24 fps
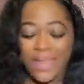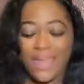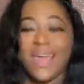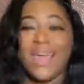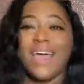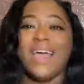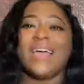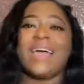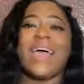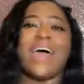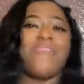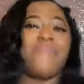
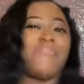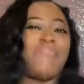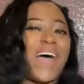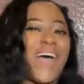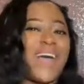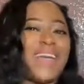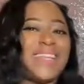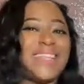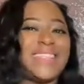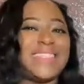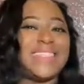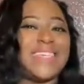
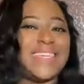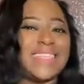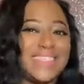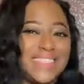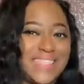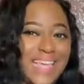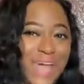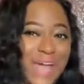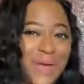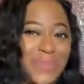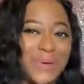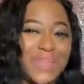Kalfani sits
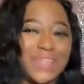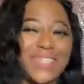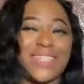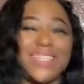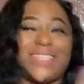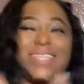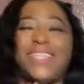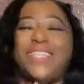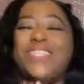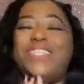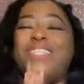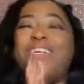down with
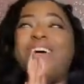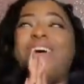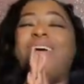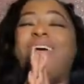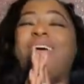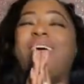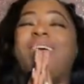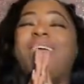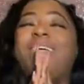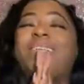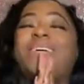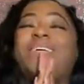Denise,
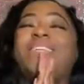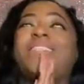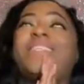y'all, and it's